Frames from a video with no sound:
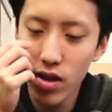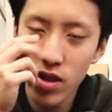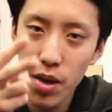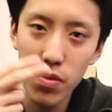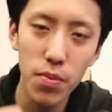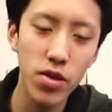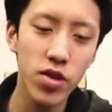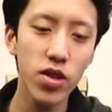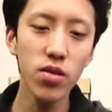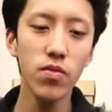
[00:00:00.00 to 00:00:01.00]
tip number
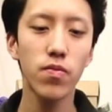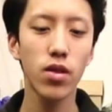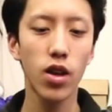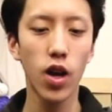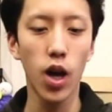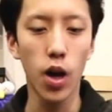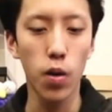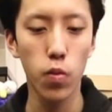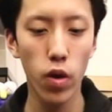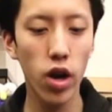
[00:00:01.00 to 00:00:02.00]
2,
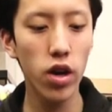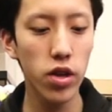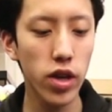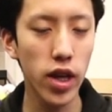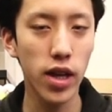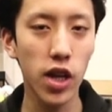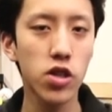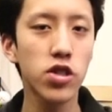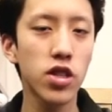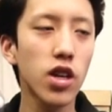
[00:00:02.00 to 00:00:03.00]
where you can get
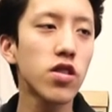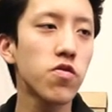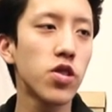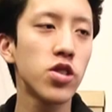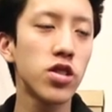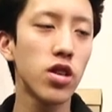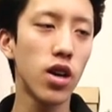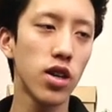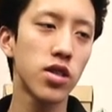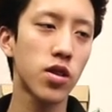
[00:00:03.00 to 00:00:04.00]
your sneakers for
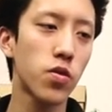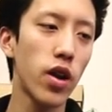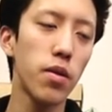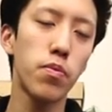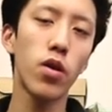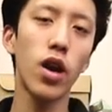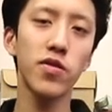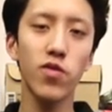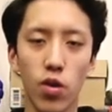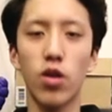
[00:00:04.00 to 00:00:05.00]
a great
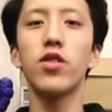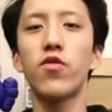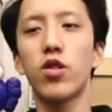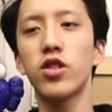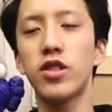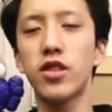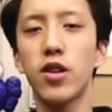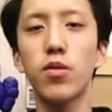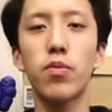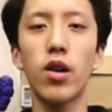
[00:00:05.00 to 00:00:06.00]
price or for a
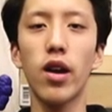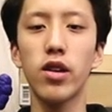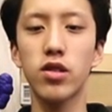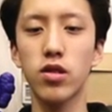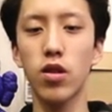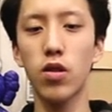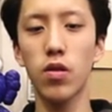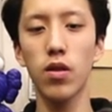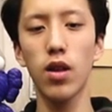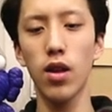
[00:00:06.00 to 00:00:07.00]
steal price.
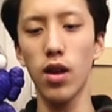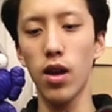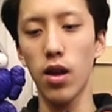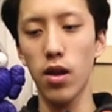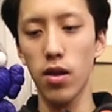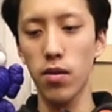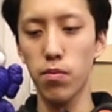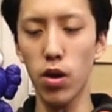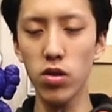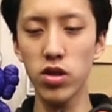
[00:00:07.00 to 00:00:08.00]
So
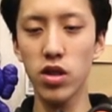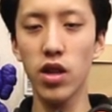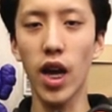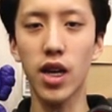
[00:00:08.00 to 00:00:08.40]
mostly I